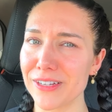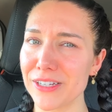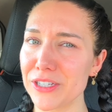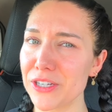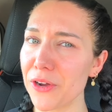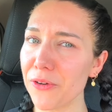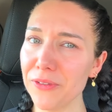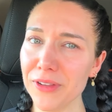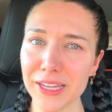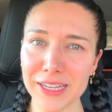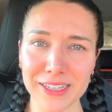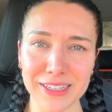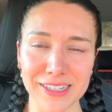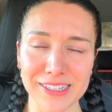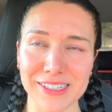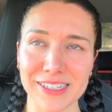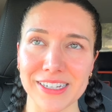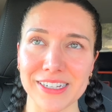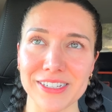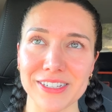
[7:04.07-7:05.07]
don't like
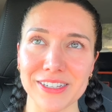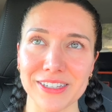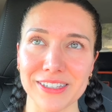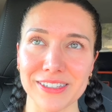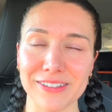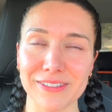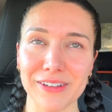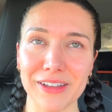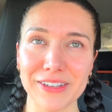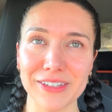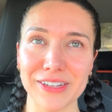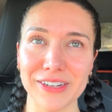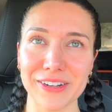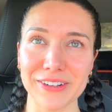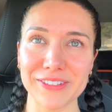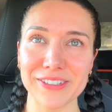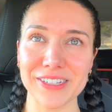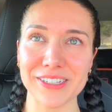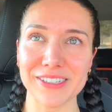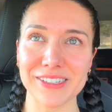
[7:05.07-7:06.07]
listening to
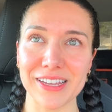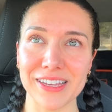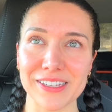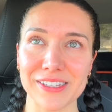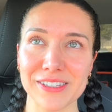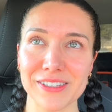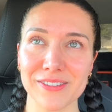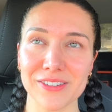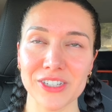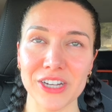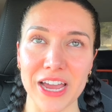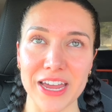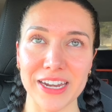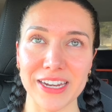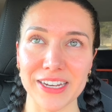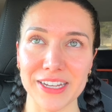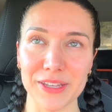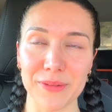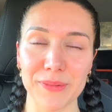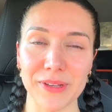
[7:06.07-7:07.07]
just us
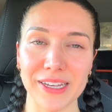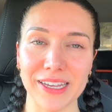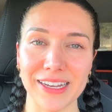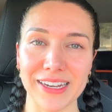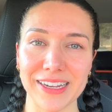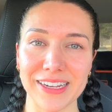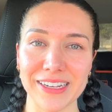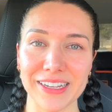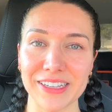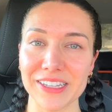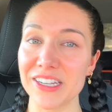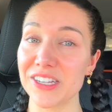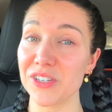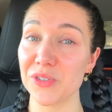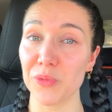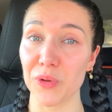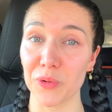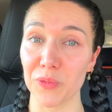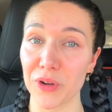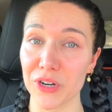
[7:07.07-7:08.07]
chatting in the beginning and
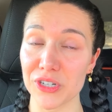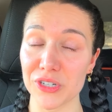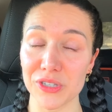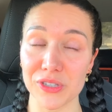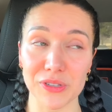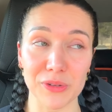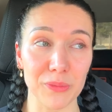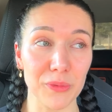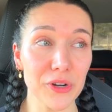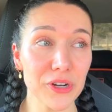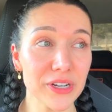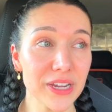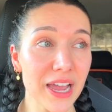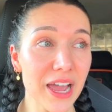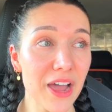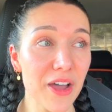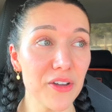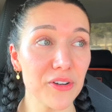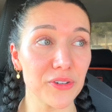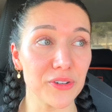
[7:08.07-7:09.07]
just want to watch the
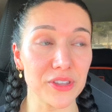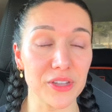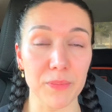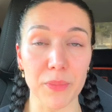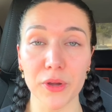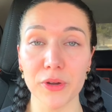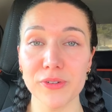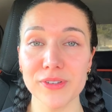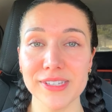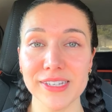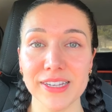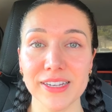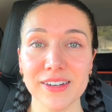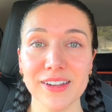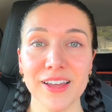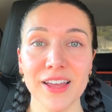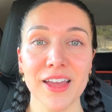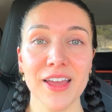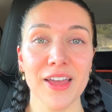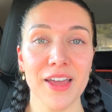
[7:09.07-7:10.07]
workout or the posing.
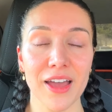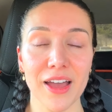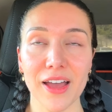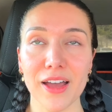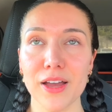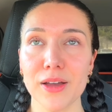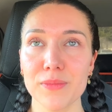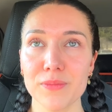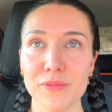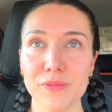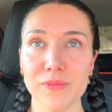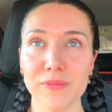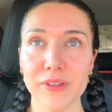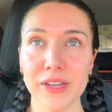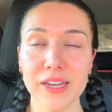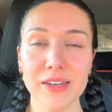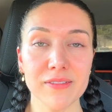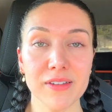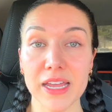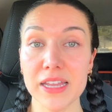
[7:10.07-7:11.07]
And
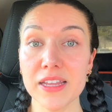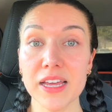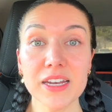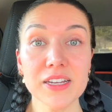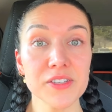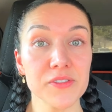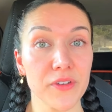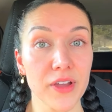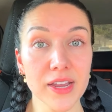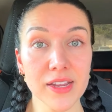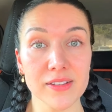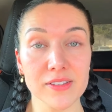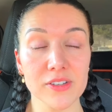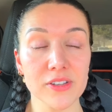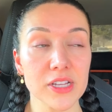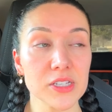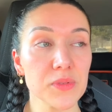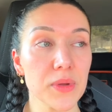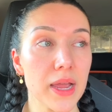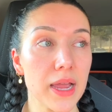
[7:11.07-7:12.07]
that is fine. So
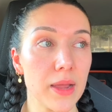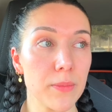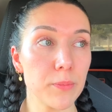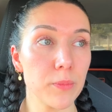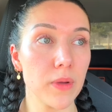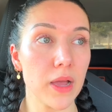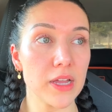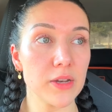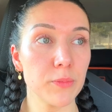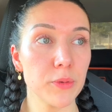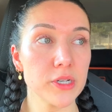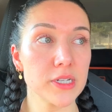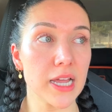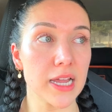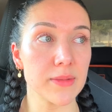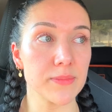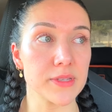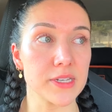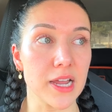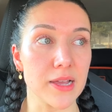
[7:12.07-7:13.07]
that's why I put
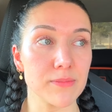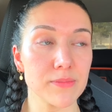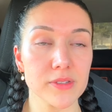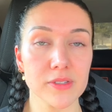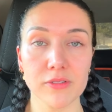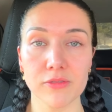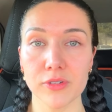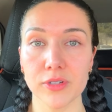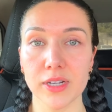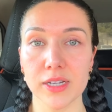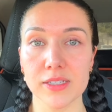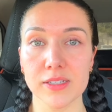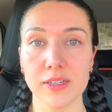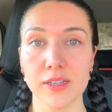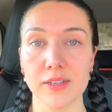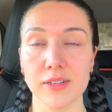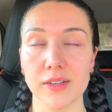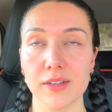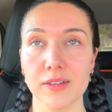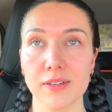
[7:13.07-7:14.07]
timestamps, so you guys
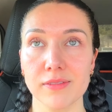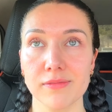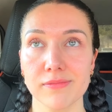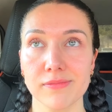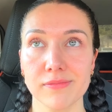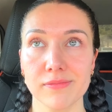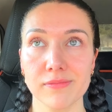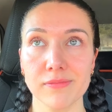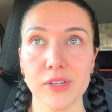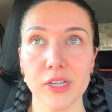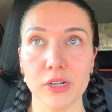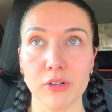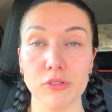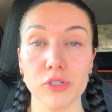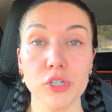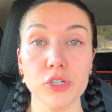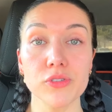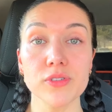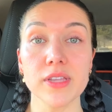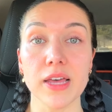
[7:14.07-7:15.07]
can,
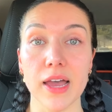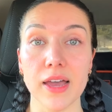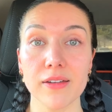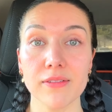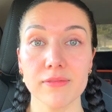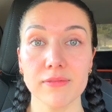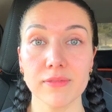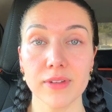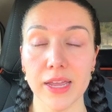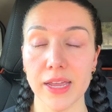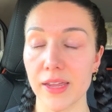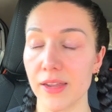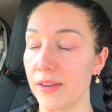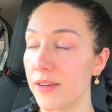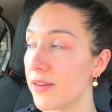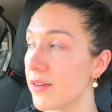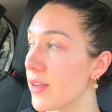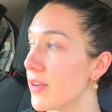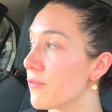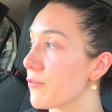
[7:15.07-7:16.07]
choose that
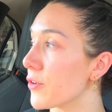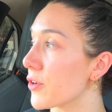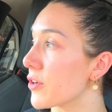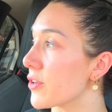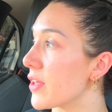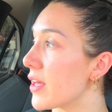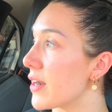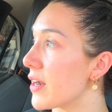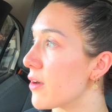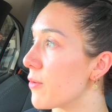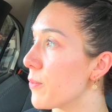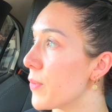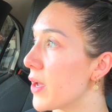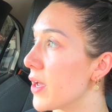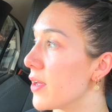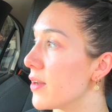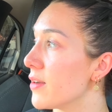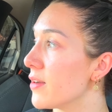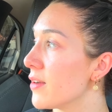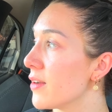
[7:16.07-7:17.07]
and figure that out. But